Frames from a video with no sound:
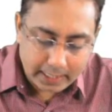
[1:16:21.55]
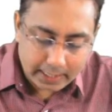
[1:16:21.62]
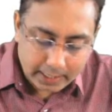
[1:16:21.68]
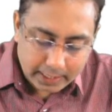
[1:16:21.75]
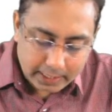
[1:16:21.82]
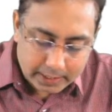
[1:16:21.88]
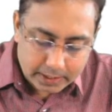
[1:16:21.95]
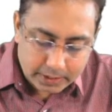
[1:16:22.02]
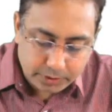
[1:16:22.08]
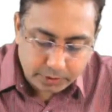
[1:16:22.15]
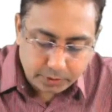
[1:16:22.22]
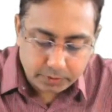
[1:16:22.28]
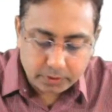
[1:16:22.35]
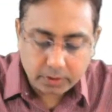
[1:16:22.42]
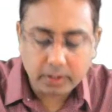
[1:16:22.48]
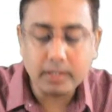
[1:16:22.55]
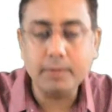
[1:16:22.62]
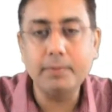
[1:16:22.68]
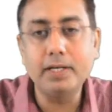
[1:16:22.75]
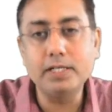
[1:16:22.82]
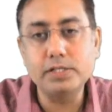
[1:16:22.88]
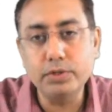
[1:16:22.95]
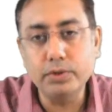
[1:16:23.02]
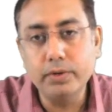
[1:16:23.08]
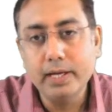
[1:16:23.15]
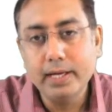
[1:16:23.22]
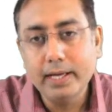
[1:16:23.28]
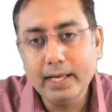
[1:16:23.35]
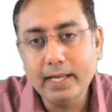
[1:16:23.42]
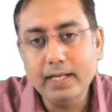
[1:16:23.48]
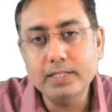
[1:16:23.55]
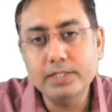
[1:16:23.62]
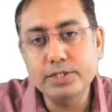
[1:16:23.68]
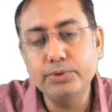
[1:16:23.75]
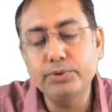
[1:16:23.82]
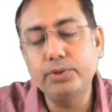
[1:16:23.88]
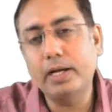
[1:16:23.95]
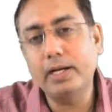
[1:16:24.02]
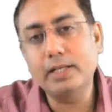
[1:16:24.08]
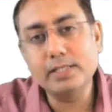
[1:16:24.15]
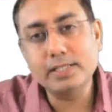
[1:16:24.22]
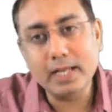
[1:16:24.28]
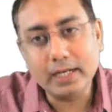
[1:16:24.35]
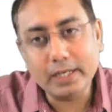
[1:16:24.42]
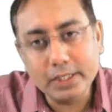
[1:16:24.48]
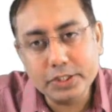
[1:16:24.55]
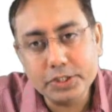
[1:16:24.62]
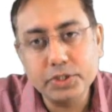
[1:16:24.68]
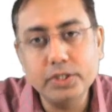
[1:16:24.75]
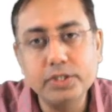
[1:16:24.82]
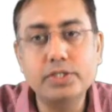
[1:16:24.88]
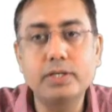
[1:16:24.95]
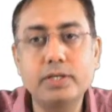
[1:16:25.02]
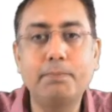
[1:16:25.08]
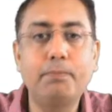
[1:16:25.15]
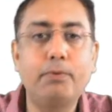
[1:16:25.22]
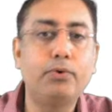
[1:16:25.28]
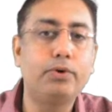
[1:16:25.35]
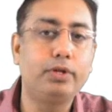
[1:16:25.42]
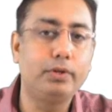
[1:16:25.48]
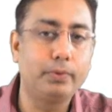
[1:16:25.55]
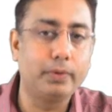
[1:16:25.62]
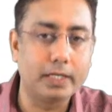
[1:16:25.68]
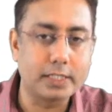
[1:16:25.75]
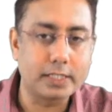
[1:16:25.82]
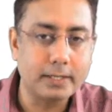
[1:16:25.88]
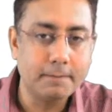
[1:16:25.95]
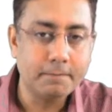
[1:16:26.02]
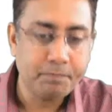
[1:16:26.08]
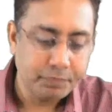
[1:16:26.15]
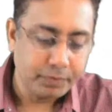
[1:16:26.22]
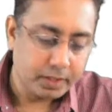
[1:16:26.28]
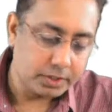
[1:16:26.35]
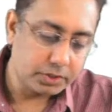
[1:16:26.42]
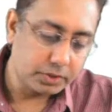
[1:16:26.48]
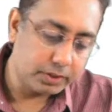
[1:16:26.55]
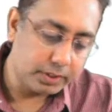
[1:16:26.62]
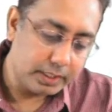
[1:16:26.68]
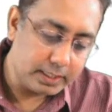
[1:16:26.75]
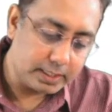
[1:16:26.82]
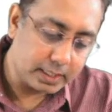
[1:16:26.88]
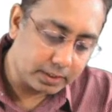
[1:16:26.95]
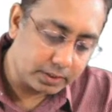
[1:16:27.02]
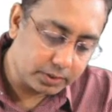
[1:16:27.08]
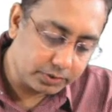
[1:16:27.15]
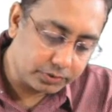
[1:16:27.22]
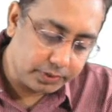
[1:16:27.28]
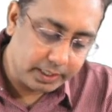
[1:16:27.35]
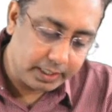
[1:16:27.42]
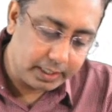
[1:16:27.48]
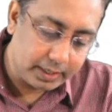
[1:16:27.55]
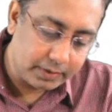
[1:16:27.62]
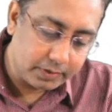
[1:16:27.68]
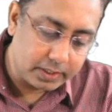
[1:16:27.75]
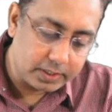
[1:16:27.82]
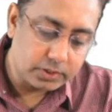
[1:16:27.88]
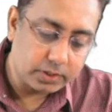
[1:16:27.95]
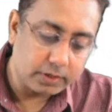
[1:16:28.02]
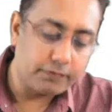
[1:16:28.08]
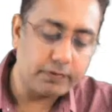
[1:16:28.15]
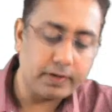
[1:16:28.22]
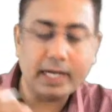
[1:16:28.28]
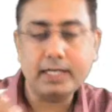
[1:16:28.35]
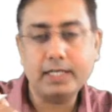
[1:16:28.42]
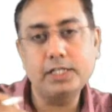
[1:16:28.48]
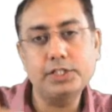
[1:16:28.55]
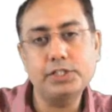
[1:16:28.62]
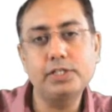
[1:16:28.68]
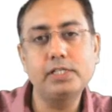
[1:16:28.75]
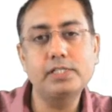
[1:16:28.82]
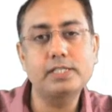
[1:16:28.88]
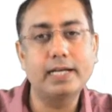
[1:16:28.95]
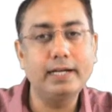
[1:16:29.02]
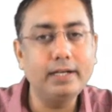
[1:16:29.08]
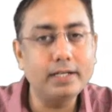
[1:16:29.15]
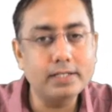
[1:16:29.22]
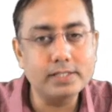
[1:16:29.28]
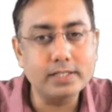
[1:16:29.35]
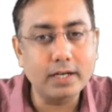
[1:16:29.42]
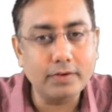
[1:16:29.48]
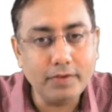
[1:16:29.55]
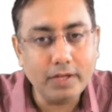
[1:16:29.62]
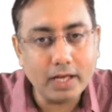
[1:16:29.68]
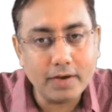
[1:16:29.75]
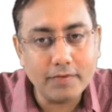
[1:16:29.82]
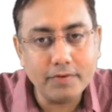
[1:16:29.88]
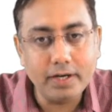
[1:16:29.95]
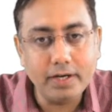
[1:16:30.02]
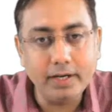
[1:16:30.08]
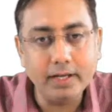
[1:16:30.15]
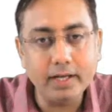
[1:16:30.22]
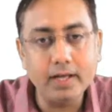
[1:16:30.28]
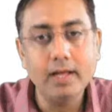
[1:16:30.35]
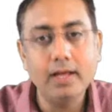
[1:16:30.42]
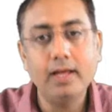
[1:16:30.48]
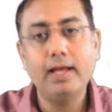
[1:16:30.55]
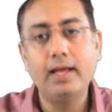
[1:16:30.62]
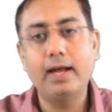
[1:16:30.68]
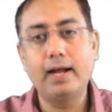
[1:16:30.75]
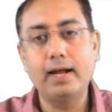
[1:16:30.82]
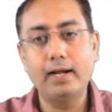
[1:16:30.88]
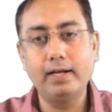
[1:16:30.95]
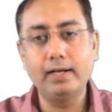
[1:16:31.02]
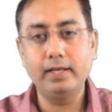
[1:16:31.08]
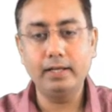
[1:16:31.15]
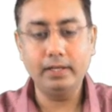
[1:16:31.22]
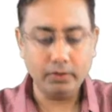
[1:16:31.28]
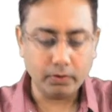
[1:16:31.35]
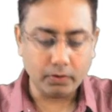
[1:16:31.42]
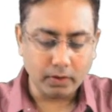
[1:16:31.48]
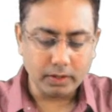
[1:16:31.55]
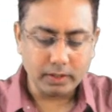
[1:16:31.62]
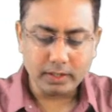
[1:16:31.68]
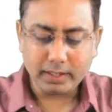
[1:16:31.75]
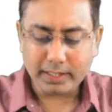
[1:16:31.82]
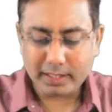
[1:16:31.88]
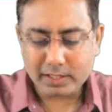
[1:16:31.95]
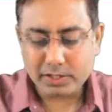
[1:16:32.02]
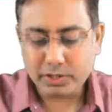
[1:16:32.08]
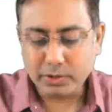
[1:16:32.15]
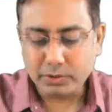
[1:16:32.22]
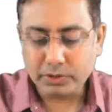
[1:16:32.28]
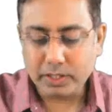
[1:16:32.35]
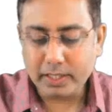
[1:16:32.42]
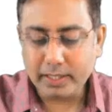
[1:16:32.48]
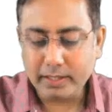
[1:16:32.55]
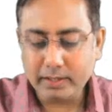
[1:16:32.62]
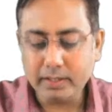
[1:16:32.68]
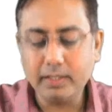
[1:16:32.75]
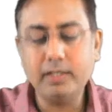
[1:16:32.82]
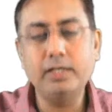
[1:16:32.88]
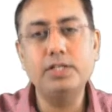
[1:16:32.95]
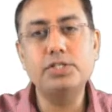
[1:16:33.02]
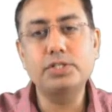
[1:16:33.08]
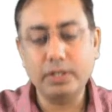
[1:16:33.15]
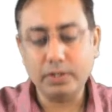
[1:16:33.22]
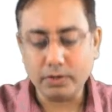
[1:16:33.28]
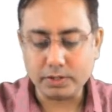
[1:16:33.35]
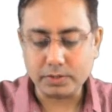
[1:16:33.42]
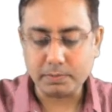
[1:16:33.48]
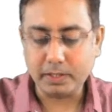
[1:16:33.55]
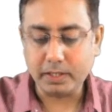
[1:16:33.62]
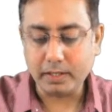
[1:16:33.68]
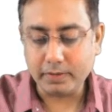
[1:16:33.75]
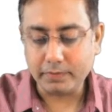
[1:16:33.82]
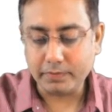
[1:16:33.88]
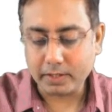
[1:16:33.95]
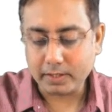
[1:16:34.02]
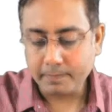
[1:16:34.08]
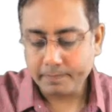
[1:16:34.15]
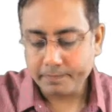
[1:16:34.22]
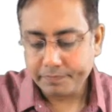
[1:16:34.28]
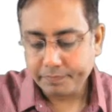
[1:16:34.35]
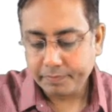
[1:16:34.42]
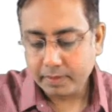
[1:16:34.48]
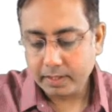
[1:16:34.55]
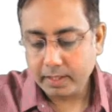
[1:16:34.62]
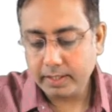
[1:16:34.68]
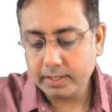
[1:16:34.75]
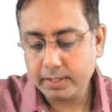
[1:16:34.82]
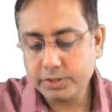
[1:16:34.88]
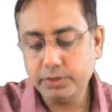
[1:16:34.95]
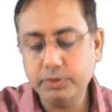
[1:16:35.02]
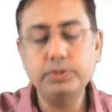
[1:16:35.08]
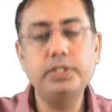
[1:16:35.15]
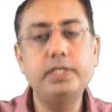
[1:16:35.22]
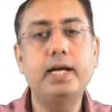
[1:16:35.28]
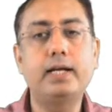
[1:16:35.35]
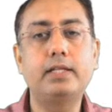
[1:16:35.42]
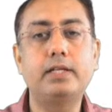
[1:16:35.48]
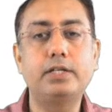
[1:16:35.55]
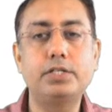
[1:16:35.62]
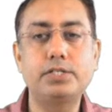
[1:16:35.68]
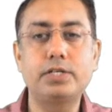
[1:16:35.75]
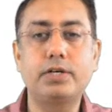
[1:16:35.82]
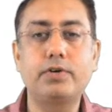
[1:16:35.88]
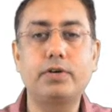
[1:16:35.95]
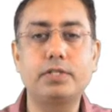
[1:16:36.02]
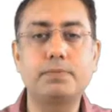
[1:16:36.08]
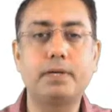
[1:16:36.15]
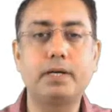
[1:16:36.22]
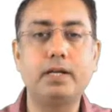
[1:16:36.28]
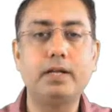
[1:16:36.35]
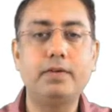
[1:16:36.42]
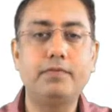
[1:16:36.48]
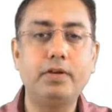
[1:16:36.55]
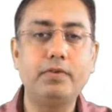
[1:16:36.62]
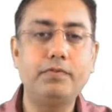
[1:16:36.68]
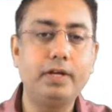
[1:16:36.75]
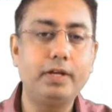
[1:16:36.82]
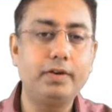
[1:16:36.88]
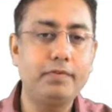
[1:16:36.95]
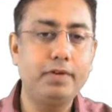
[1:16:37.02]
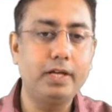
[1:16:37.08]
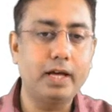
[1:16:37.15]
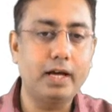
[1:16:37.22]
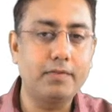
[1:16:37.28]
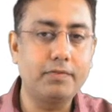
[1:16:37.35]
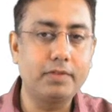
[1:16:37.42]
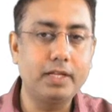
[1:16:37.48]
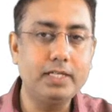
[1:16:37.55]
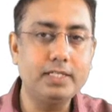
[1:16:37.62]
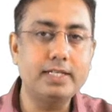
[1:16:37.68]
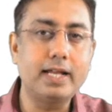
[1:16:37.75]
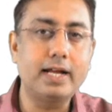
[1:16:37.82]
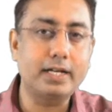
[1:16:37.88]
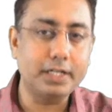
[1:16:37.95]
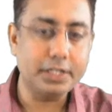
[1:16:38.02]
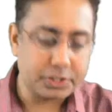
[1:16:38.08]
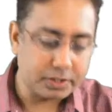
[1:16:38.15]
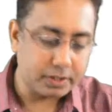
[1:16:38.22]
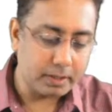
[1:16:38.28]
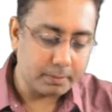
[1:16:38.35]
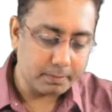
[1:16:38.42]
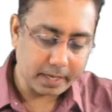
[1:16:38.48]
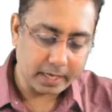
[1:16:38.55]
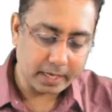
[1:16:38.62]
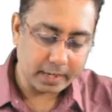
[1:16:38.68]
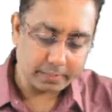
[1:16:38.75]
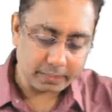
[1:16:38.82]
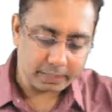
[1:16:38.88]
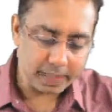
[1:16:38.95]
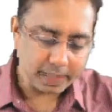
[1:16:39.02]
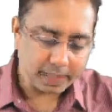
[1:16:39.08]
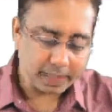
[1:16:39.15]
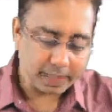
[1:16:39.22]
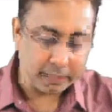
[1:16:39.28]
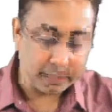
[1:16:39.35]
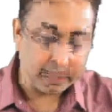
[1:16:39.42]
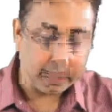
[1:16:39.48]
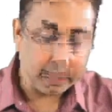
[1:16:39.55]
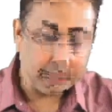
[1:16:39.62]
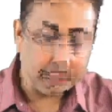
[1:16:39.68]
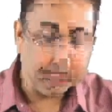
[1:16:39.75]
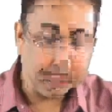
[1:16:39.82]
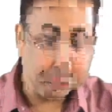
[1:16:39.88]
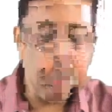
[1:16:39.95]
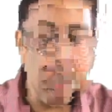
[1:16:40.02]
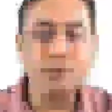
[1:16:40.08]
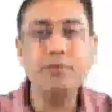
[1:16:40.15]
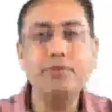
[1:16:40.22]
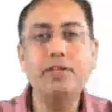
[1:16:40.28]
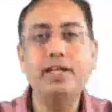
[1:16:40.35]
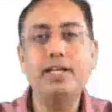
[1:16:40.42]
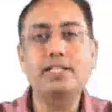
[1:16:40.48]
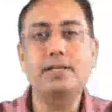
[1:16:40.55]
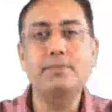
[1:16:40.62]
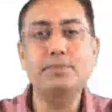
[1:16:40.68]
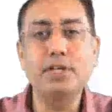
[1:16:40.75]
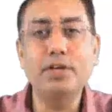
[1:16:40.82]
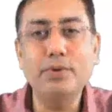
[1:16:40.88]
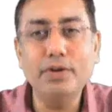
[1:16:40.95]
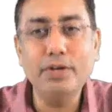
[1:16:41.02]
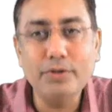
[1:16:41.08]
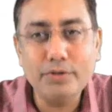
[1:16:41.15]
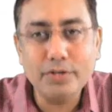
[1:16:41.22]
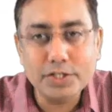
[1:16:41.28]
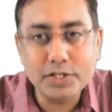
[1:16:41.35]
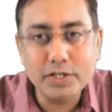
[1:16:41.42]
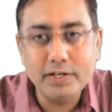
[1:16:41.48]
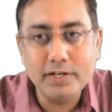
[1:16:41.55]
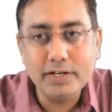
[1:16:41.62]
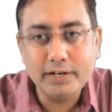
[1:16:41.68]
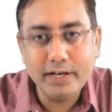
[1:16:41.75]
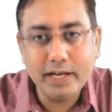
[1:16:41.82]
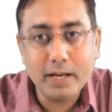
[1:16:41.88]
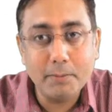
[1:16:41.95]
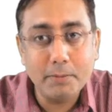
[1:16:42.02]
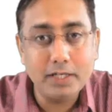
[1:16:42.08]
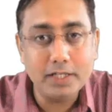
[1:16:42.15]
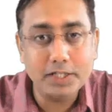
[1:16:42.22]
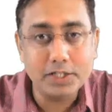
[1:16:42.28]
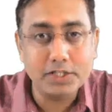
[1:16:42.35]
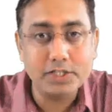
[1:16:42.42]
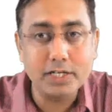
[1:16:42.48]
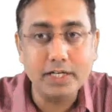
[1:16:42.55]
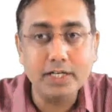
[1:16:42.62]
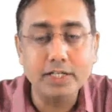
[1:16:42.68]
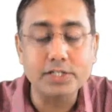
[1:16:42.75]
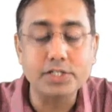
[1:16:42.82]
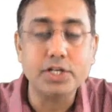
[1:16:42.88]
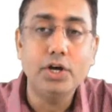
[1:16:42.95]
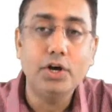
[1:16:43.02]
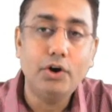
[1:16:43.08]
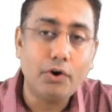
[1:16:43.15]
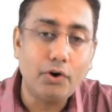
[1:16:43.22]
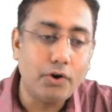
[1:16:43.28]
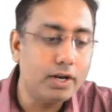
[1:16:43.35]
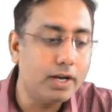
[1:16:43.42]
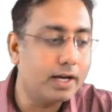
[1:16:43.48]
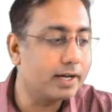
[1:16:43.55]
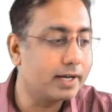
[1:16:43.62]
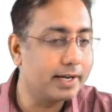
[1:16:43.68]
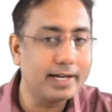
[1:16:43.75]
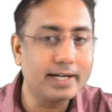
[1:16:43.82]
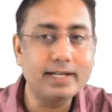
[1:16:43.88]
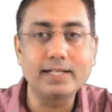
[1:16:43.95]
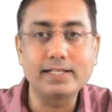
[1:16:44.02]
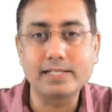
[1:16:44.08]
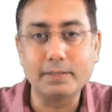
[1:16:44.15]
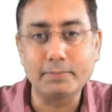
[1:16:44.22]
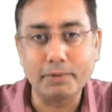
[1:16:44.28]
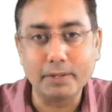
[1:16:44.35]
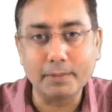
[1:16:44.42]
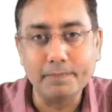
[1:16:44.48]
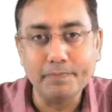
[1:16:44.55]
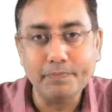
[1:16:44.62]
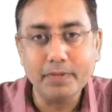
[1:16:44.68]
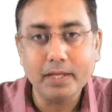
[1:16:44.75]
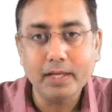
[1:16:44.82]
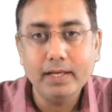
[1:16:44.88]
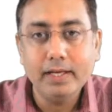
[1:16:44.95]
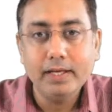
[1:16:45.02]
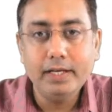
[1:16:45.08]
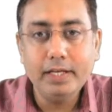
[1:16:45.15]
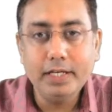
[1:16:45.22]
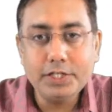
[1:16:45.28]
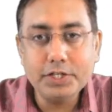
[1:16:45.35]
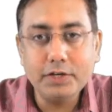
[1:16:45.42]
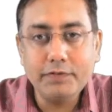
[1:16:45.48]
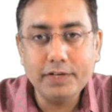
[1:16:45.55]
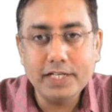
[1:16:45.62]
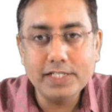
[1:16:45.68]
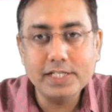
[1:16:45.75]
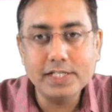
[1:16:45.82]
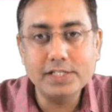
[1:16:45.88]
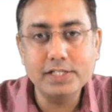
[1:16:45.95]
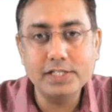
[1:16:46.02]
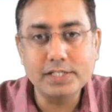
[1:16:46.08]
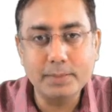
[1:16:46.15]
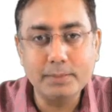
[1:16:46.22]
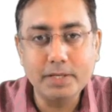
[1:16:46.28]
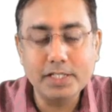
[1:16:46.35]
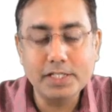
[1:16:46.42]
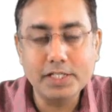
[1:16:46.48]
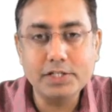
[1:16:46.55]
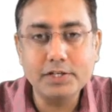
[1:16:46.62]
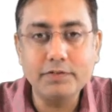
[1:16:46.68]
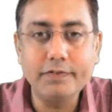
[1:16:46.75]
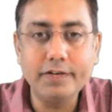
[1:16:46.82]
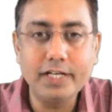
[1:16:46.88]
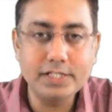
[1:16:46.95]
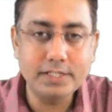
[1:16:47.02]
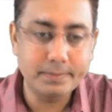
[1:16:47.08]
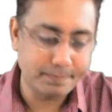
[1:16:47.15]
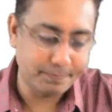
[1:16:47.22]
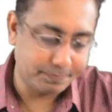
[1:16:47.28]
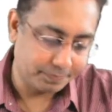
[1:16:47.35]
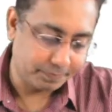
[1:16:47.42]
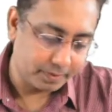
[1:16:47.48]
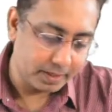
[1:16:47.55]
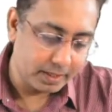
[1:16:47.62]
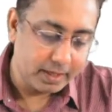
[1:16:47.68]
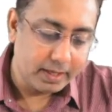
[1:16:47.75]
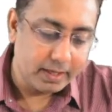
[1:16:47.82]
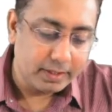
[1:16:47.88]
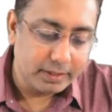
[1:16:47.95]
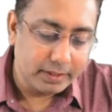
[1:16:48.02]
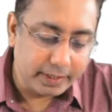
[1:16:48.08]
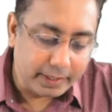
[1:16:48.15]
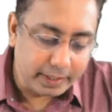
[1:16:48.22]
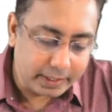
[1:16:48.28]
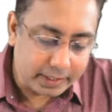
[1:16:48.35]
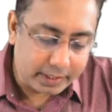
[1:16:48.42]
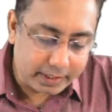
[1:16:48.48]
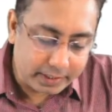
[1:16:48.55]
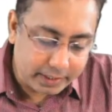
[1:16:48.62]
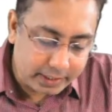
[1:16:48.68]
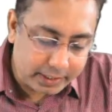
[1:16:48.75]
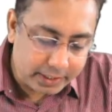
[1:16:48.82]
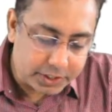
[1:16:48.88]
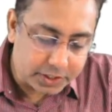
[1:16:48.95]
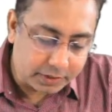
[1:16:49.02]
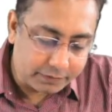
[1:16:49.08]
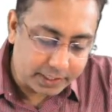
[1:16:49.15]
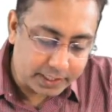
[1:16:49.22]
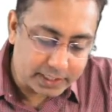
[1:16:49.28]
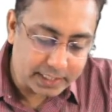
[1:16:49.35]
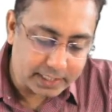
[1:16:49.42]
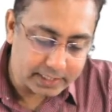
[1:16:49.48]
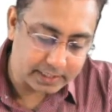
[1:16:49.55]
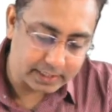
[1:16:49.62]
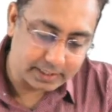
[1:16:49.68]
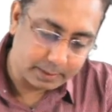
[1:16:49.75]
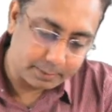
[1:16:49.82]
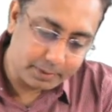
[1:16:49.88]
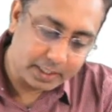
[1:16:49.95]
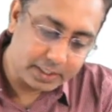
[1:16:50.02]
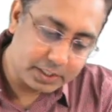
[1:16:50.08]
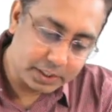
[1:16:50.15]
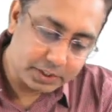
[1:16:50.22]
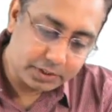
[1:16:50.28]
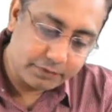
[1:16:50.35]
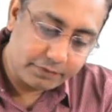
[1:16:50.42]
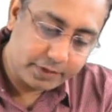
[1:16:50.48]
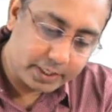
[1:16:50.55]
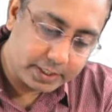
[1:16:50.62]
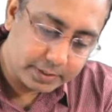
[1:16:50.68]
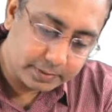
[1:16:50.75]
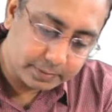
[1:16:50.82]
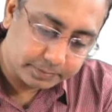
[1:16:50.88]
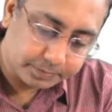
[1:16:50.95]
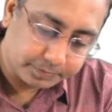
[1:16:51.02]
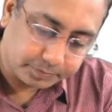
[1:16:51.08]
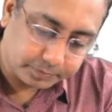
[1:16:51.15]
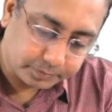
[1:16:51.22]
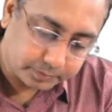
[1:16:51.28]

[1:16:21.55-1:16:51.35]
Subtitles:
LSU, not double SU. LSU, that is lactational support units. So these are the 3 levels of lactational centers that we have in India, and in all the, it is usually in the district hospital level. It is usually at the district hospital level where we have these lactational management centers. Let us move to the next MCQ. In nutritional rehabilitation centers, all are correct except initial phase is the stabilization phase. The initial phase is stabilization phase.